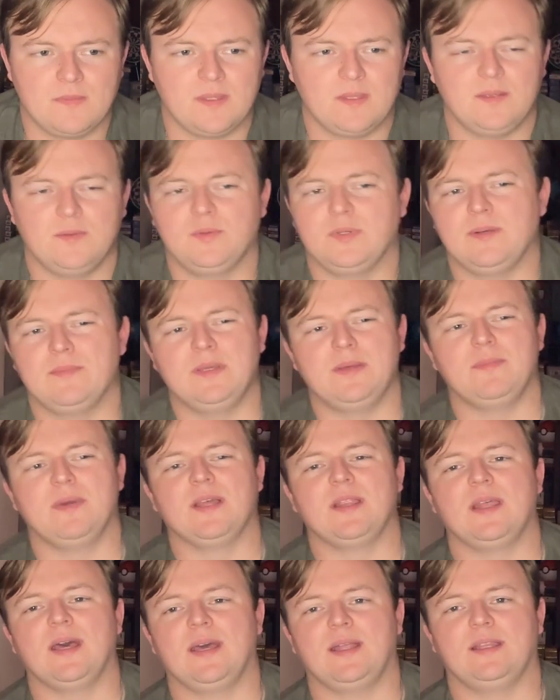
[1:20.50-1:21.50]
what I mean by
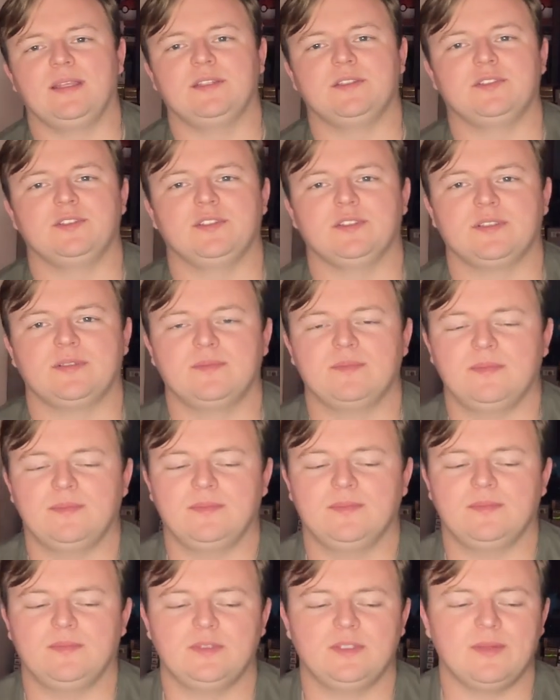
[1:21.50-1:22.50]
that is just,
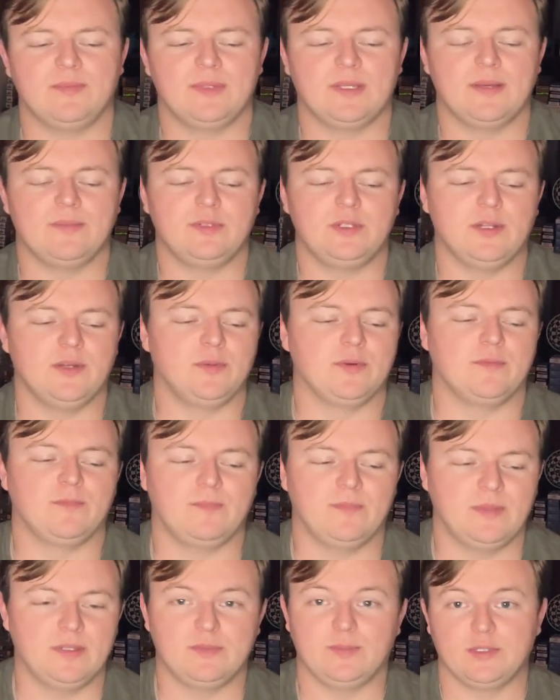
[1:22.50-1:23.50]
sometimes, you know, with,
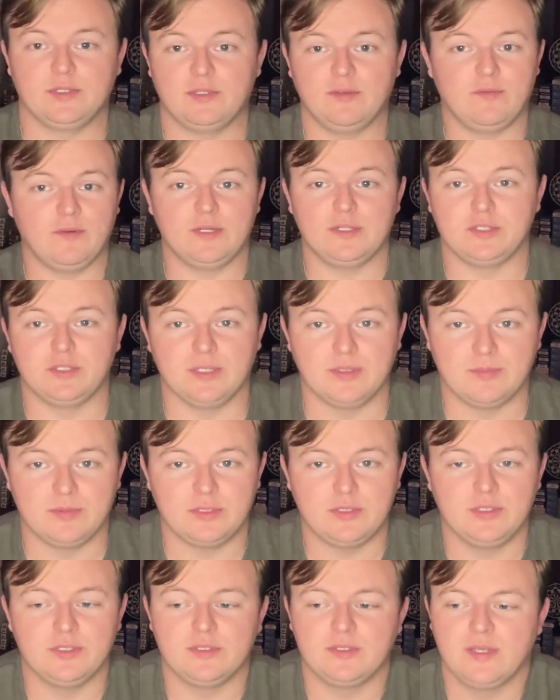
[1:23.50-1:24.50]
especially friendships,
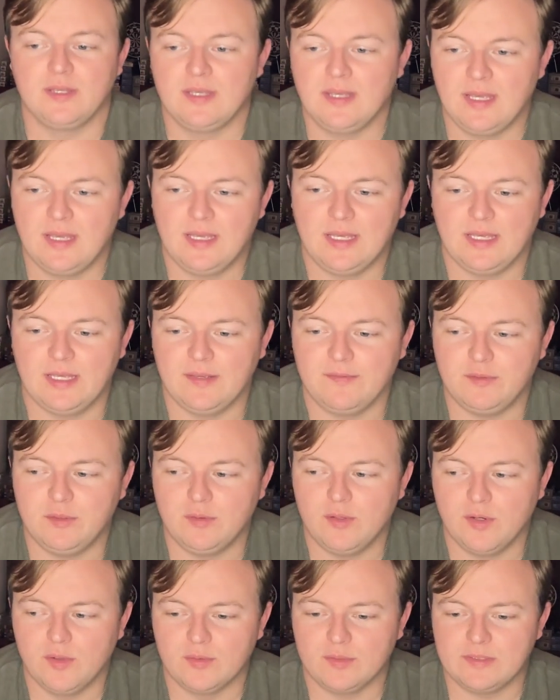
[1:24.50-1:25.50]
just, if you
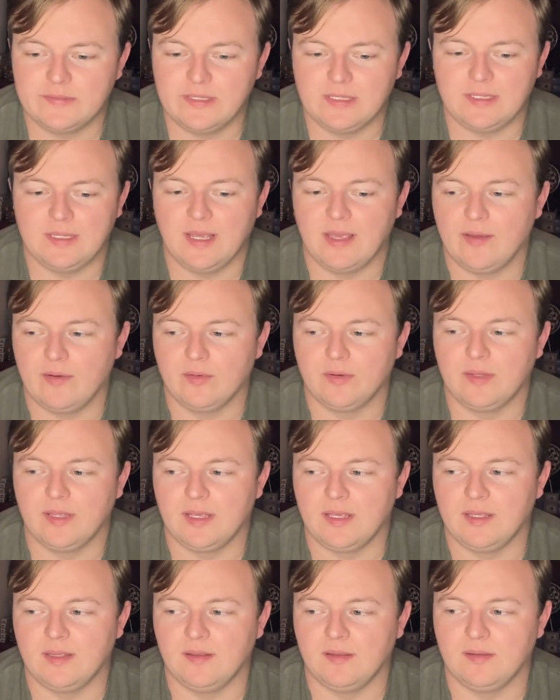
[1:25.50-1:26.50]
don't sit down
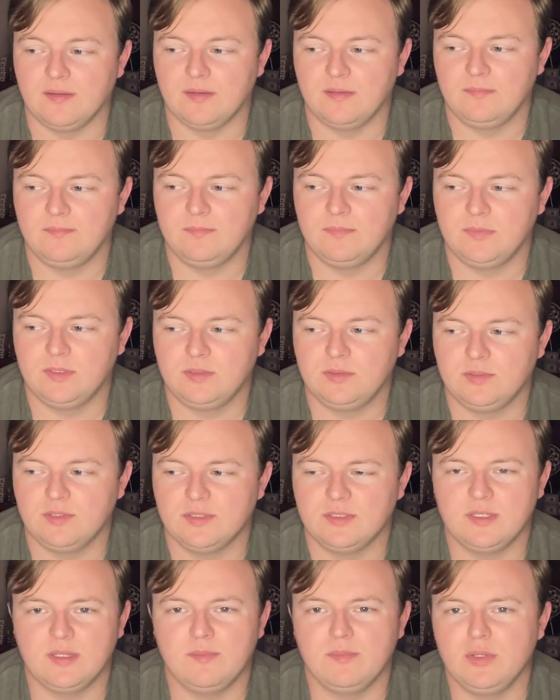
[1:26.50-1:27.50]
and
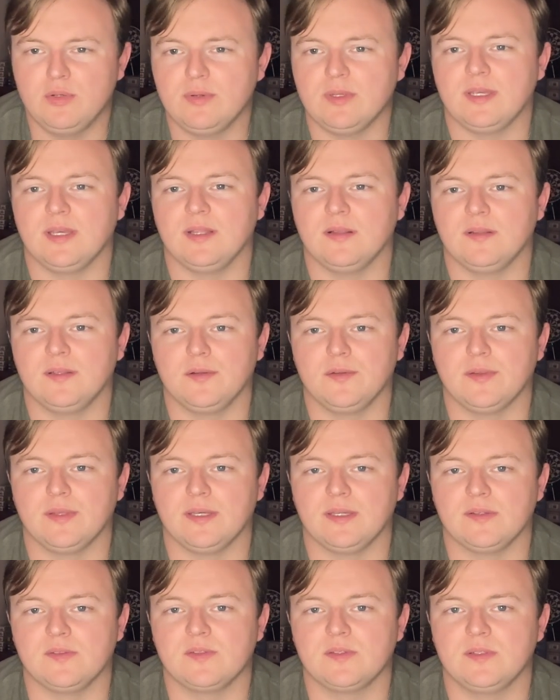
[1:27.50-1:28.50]
just communicate little
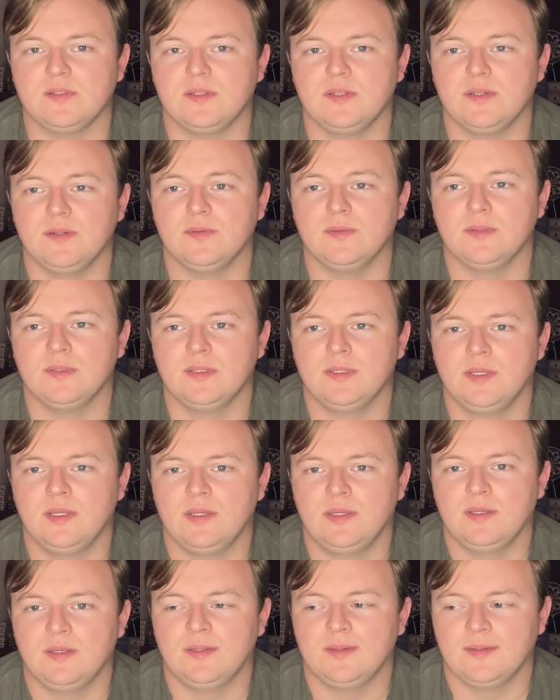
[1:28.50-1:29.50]
things, you know.
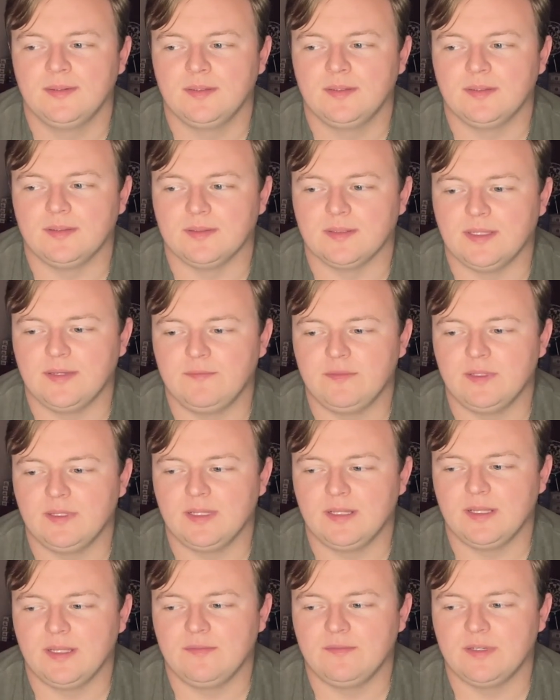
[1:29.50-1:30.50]
I feel
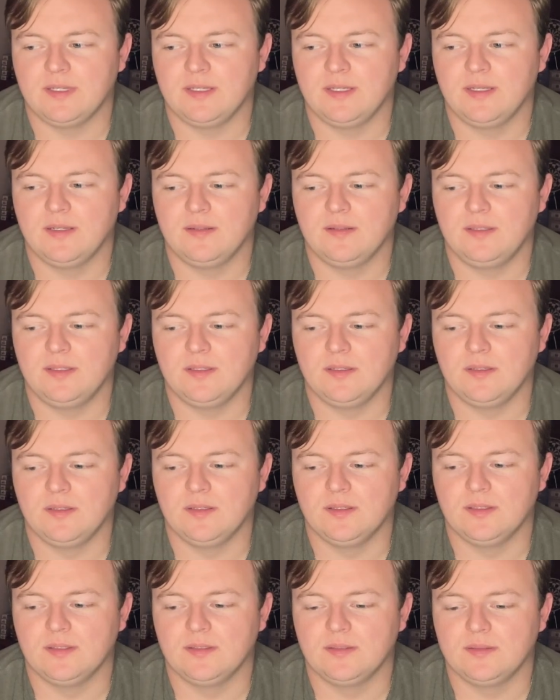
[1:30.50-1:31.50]
like life can get a little,
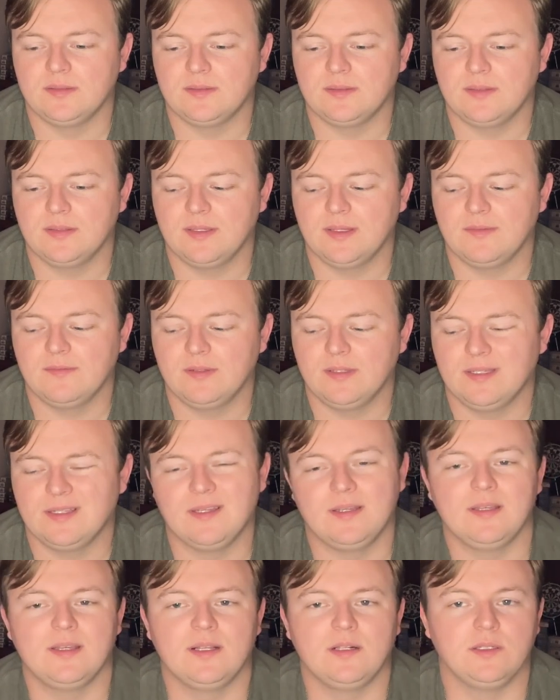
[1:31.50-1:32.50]
uh, I feel like I
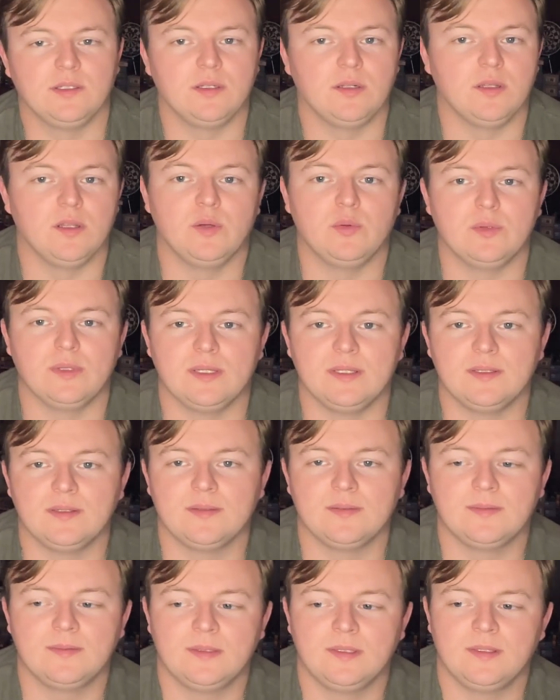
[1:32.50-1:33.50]
can get a little lonely.
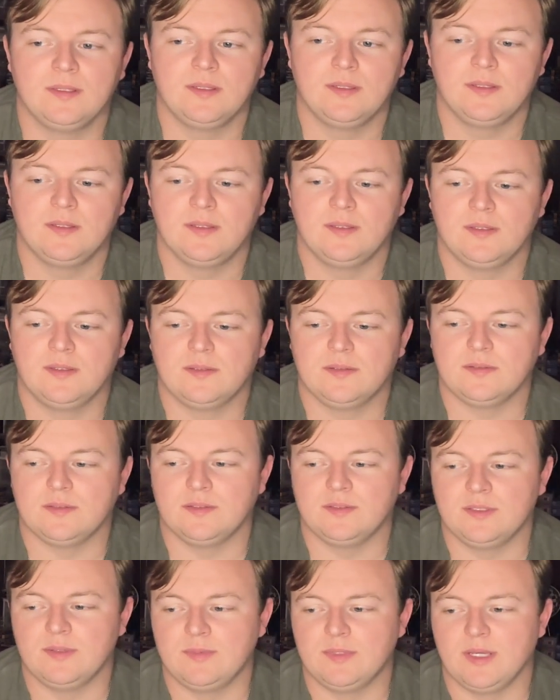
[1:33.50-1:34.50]
So
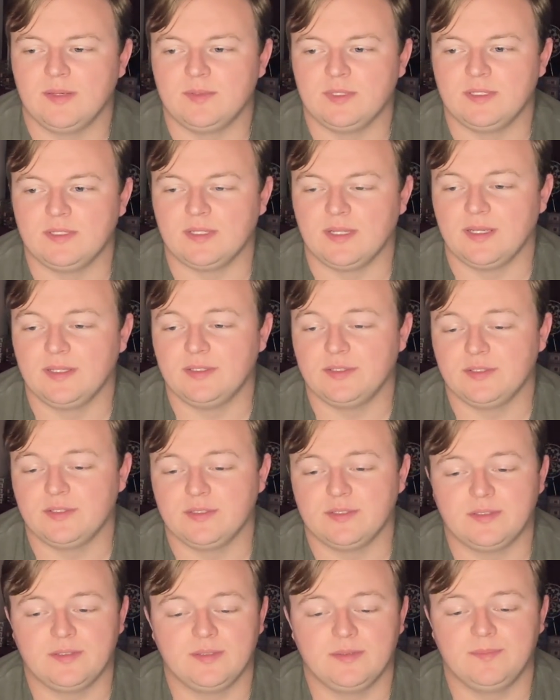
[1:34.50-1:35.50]
sometimes it's nice
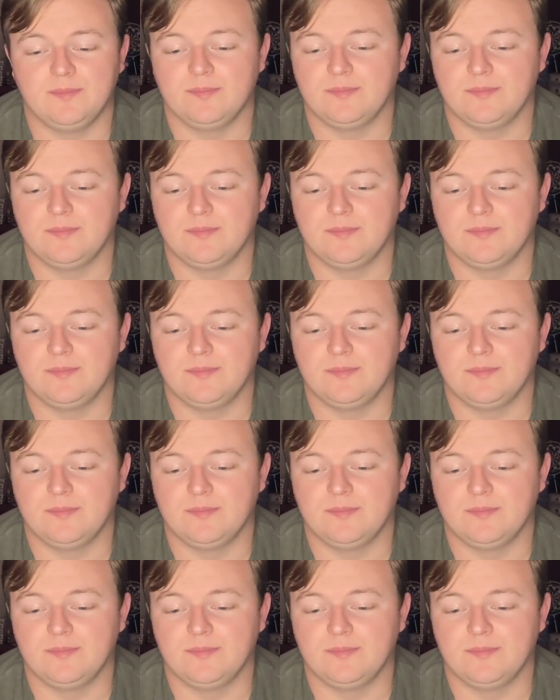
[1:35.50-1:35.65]
just to